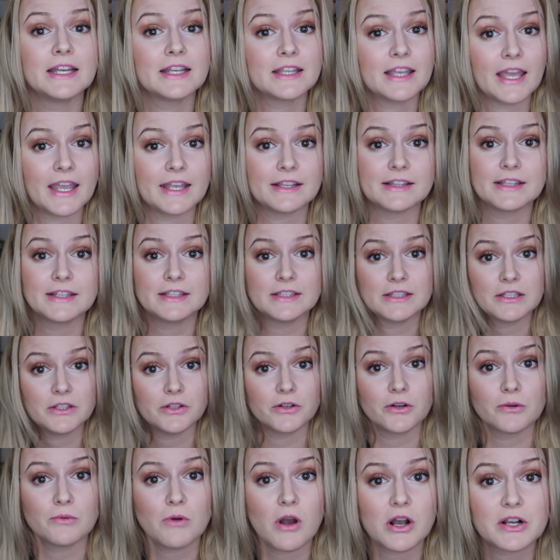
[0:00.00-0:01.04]
Caitlin,
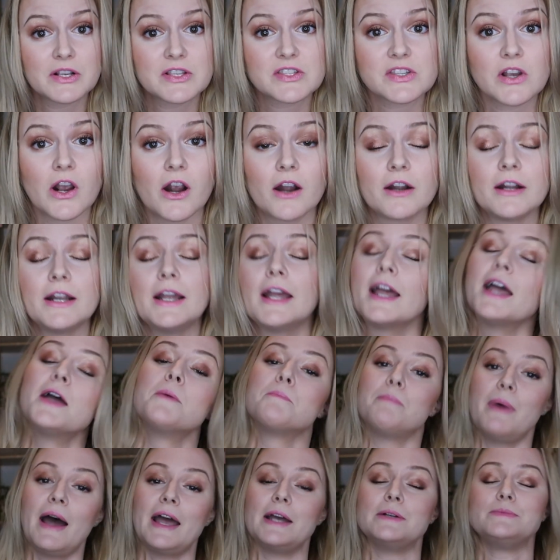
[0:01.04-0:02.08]
you're a rock star.
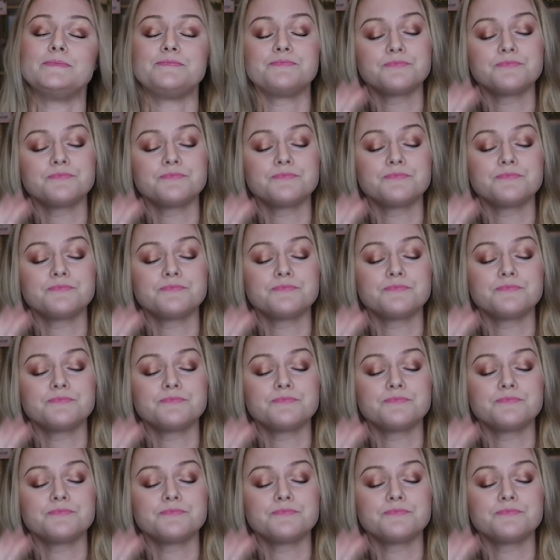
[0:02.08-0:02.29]
But